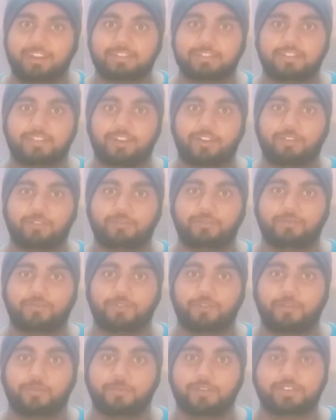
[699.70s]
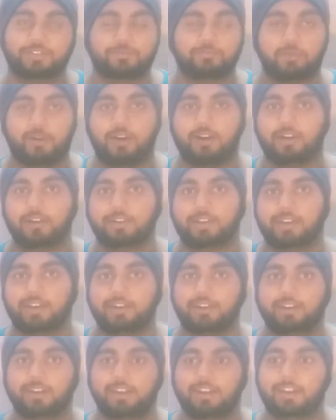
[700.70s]
down from his part, and
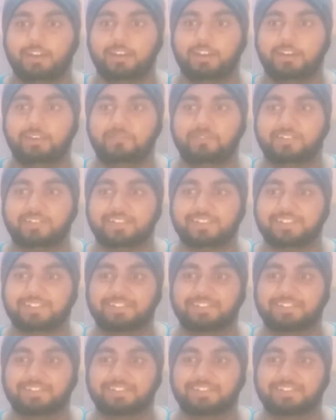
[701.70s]
he was